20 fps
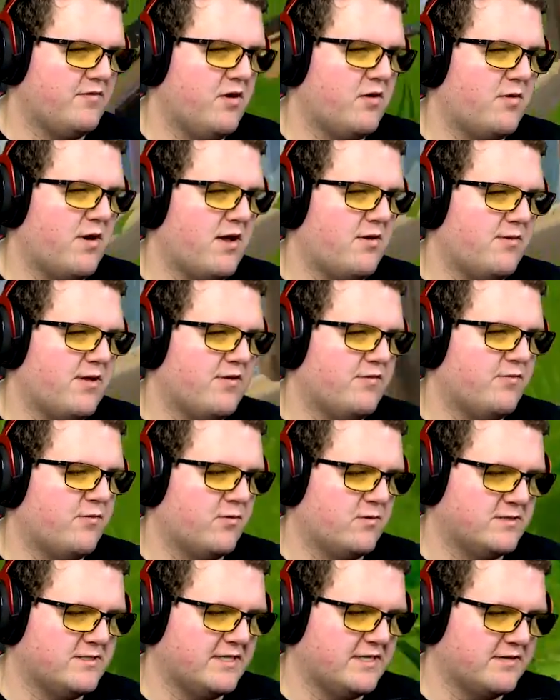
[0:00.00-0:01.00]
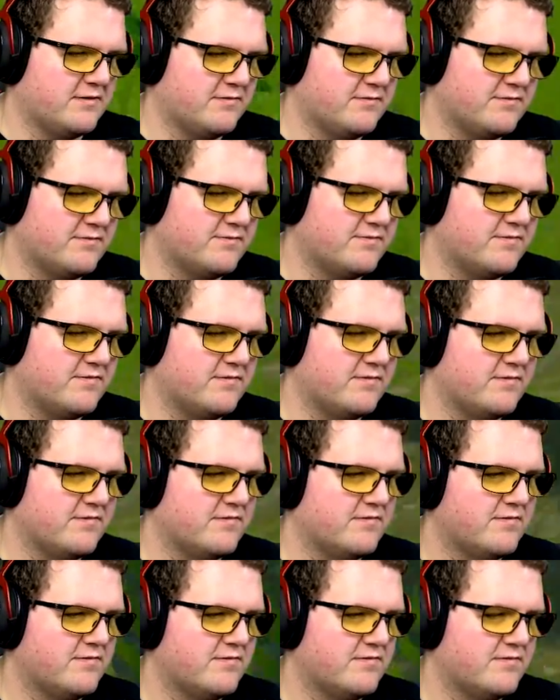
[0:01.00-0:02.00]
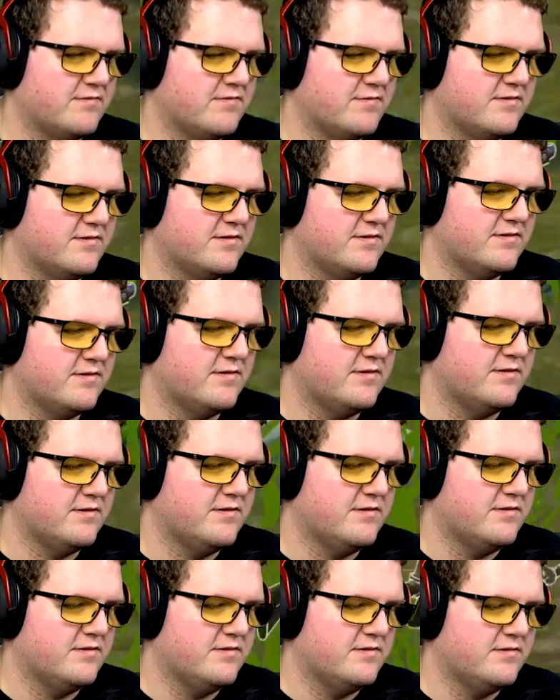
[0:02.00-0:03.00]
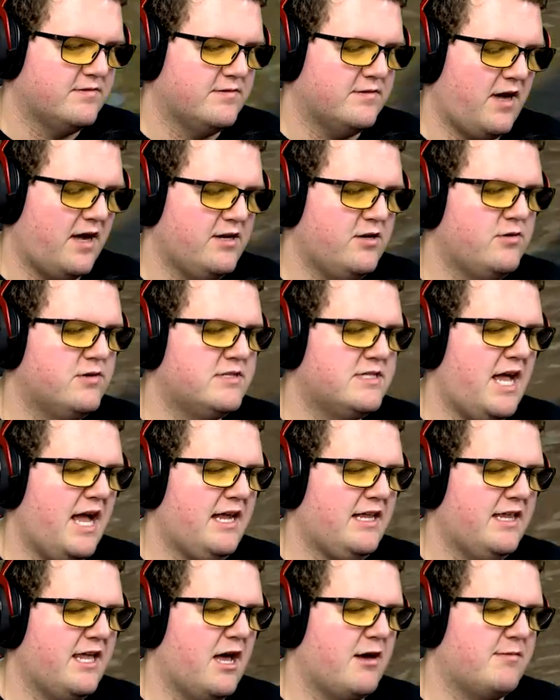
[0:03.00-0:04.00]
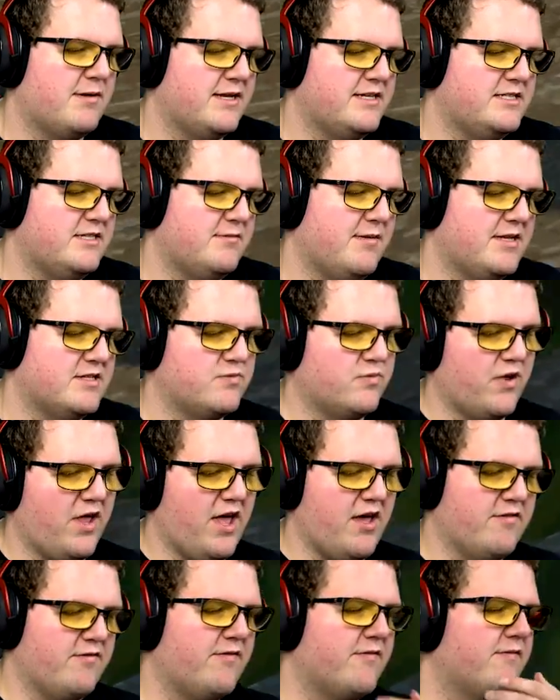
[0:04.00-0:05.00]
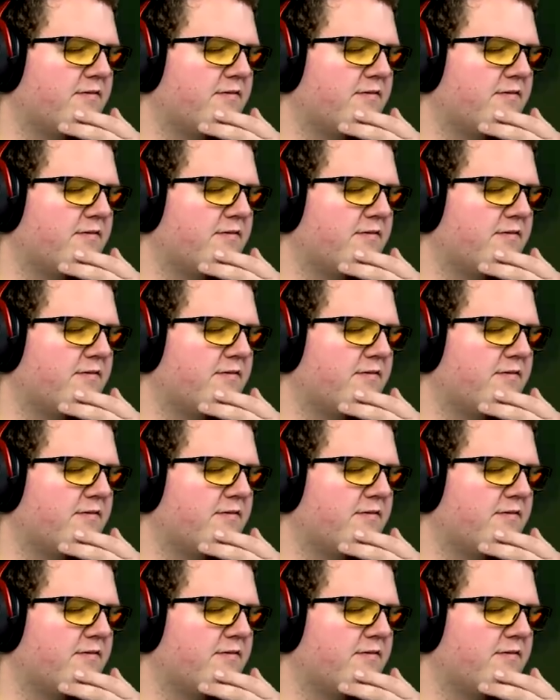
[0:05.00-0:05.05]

All oh, right, we have 14. Yeah. I well, know exactly how many teammates we have.